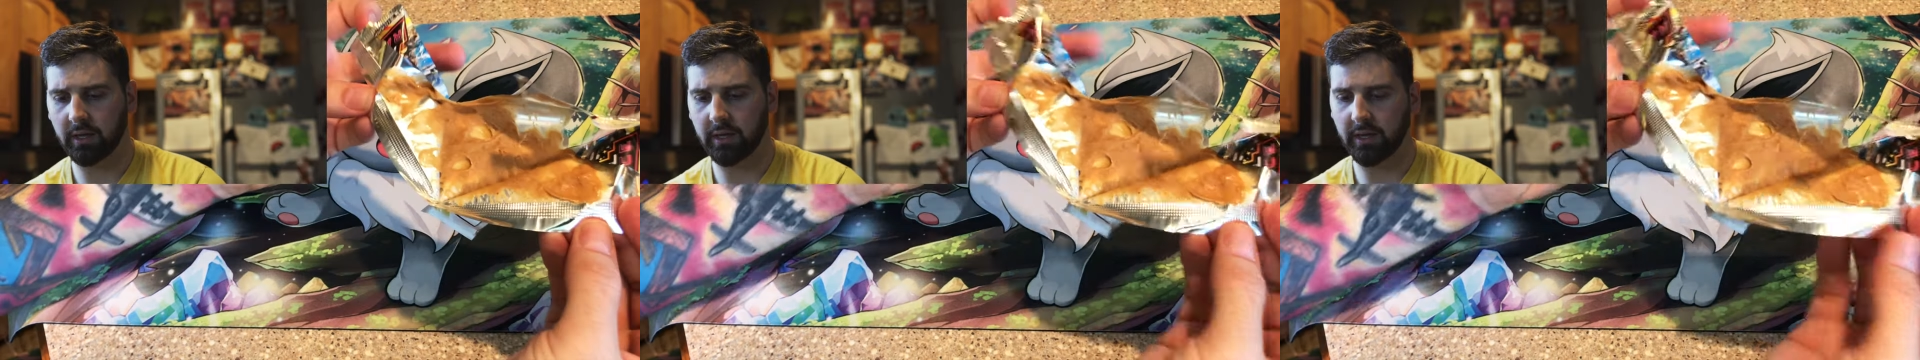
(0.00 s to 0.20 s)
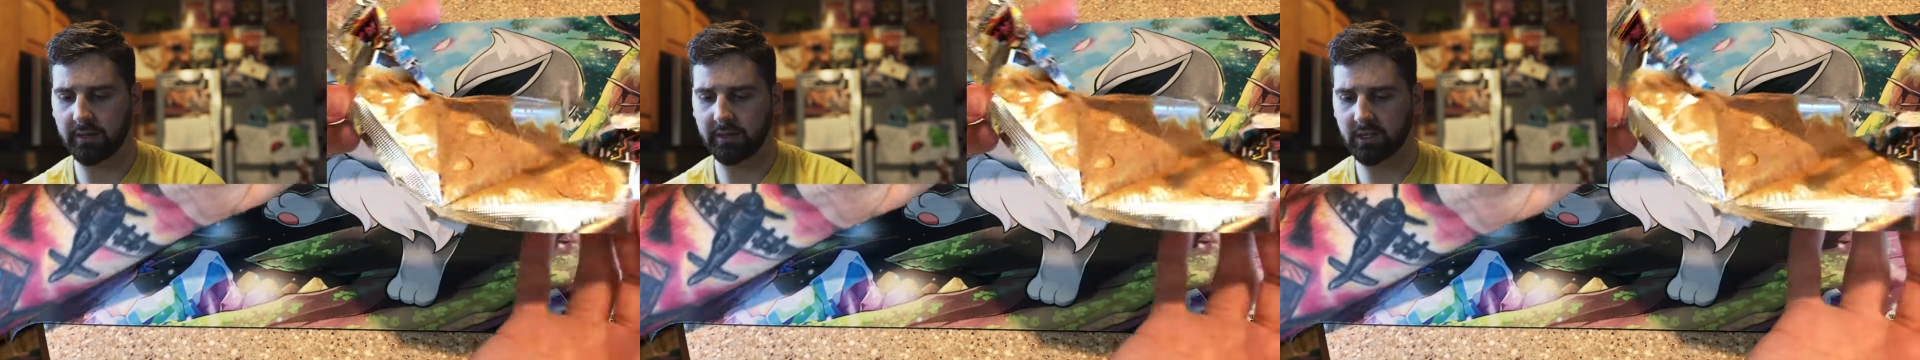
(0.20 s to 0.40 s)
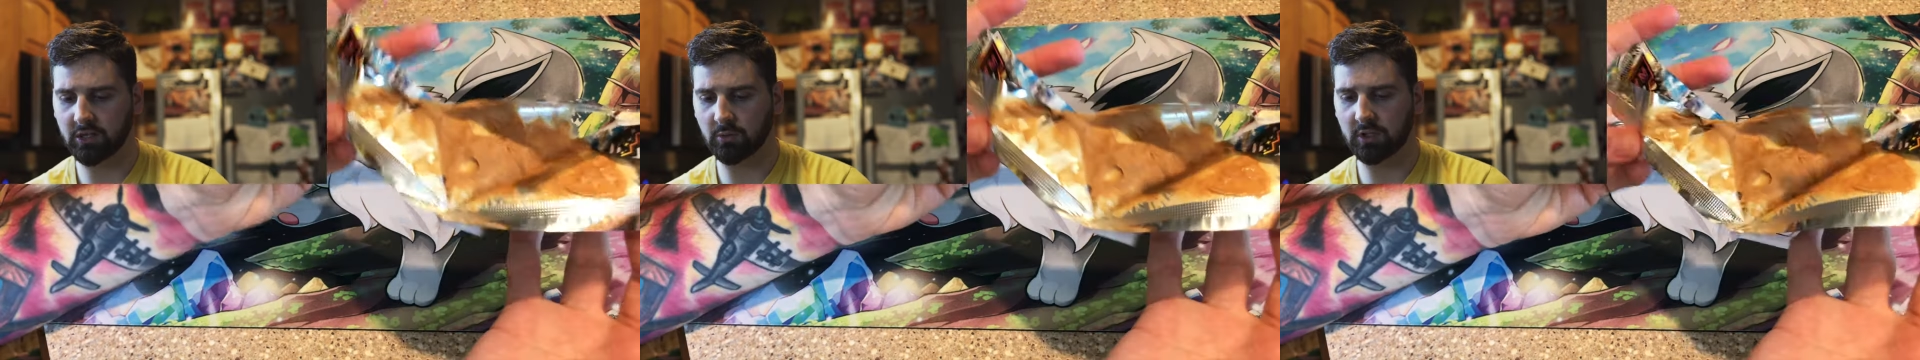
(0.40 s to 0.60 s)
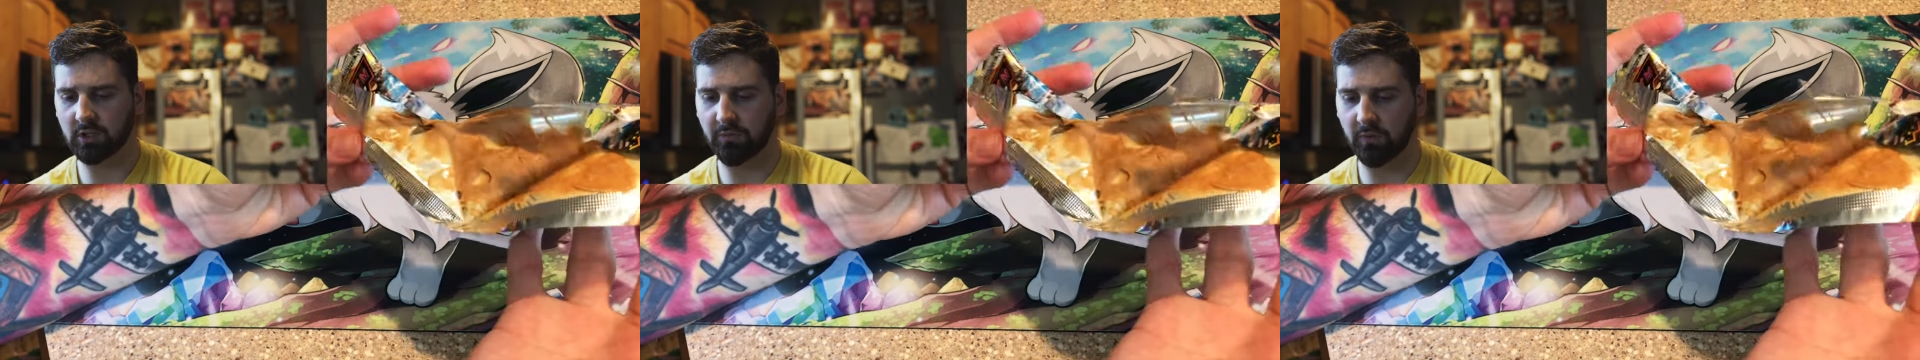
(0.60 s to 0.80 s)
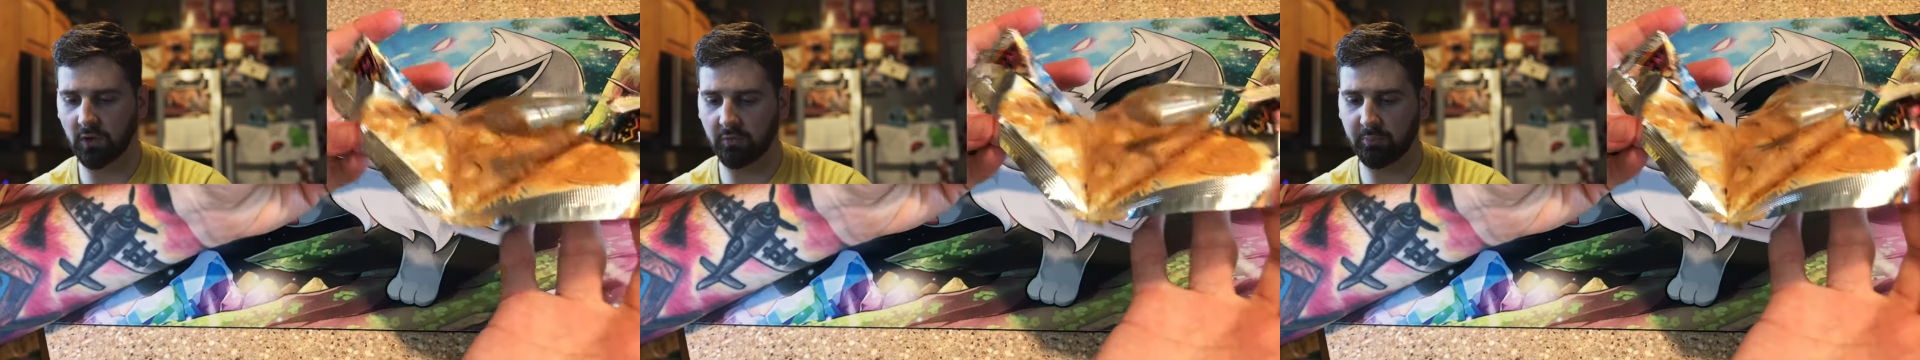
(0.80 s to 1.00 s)
And this one's
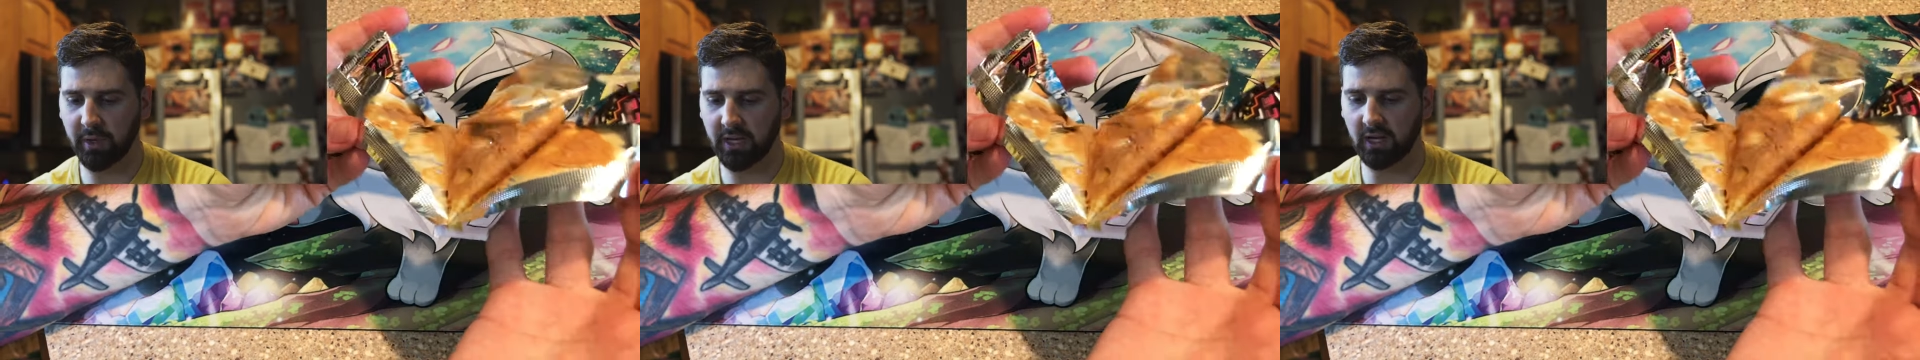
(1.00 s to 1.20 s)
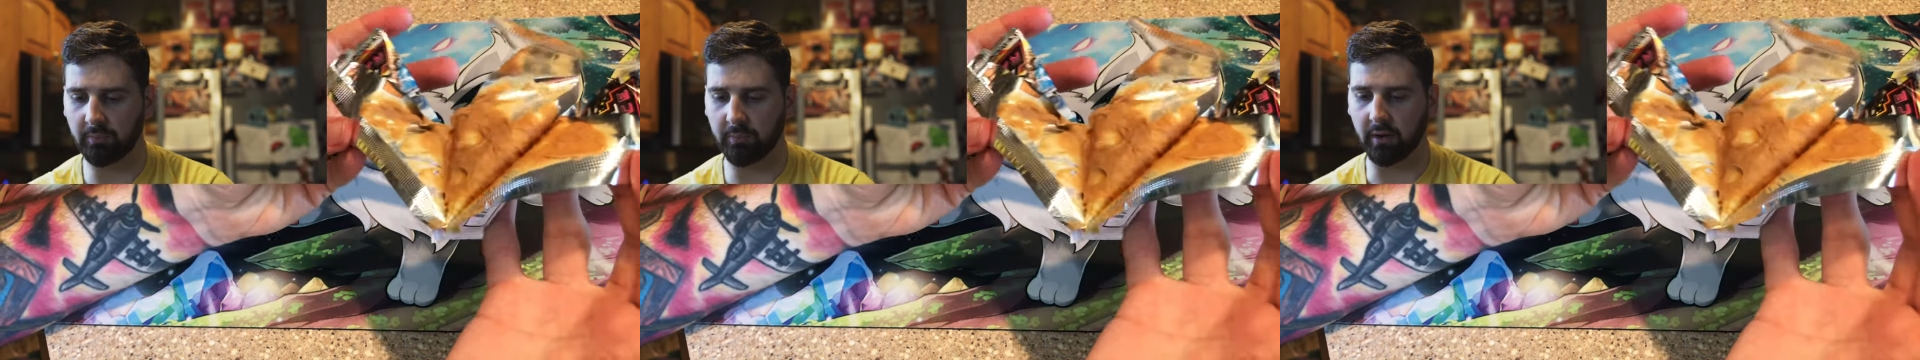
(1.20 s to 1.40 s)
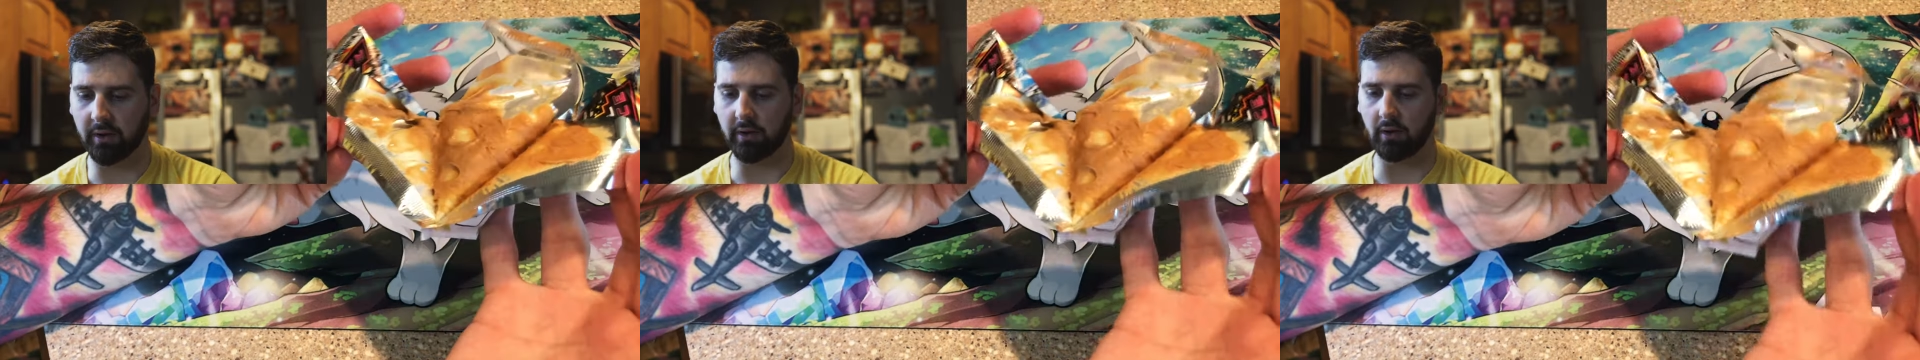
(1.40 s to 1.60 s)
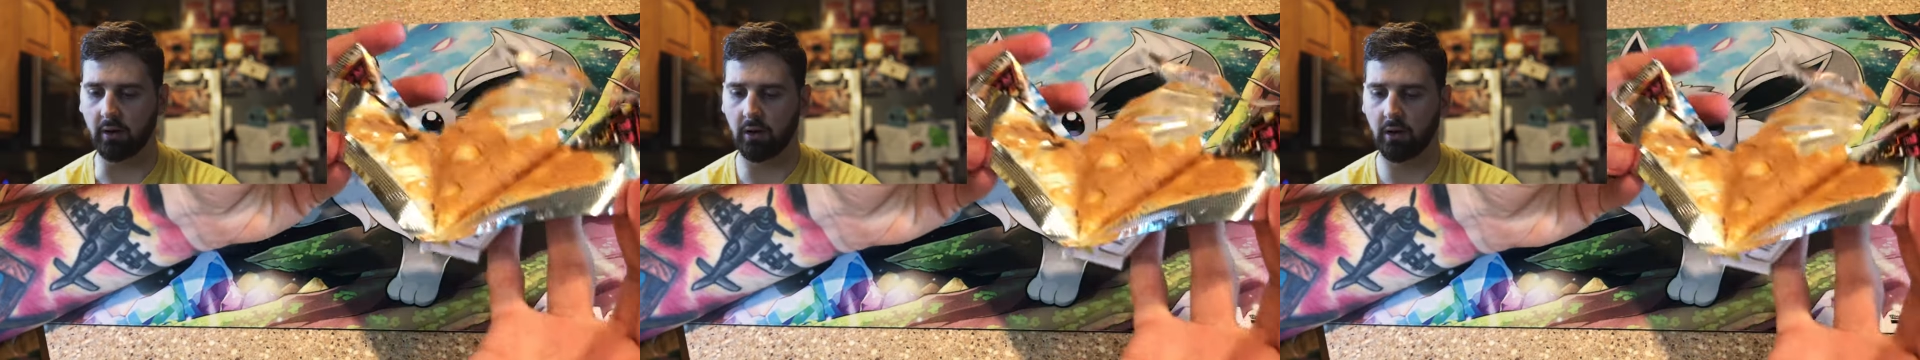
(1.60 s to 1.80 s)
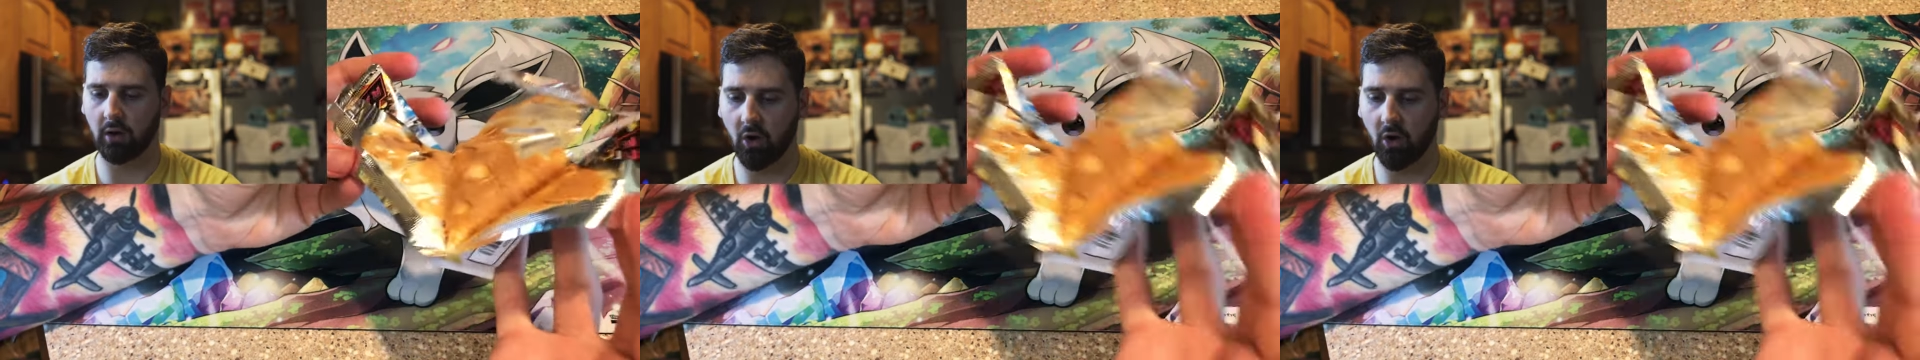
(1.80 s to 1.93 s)
full of peanut butter.